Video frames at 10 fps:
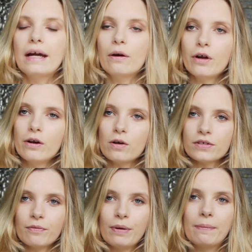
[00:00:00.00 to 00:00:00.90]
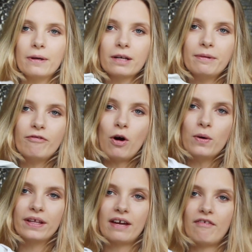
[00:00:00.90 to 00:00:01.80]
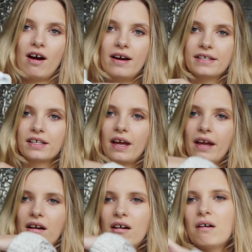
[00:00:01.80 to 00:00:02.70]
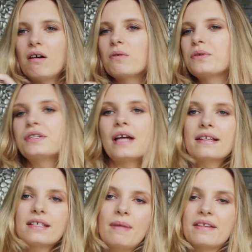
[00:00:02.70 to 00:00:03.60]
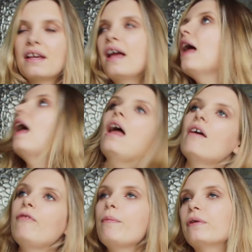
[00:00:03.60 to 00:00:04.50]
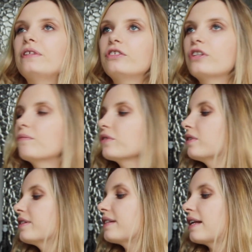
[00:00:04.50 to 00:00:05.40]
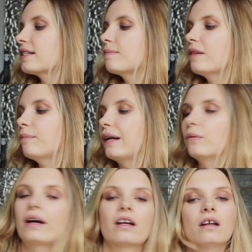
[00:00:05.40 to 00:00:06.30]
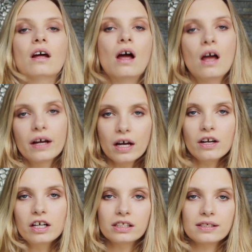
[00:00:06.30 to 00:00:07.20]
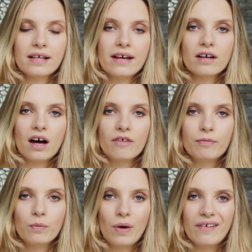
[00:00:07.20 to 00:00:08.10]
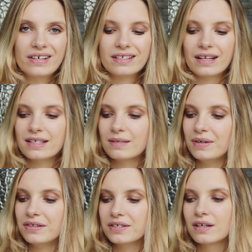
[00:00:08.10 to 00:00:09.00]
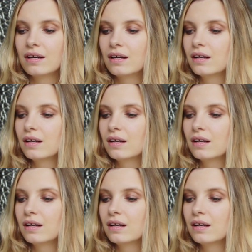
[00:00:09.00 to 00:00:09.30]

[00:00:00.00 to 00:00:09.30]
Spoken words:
Now I know lots of people are going to be rolling their eyes and going, oh, Stan Smith. Everybody's jumped on the Stan Smith bandwagon. Can I just say that I've been wearing Stan Smiths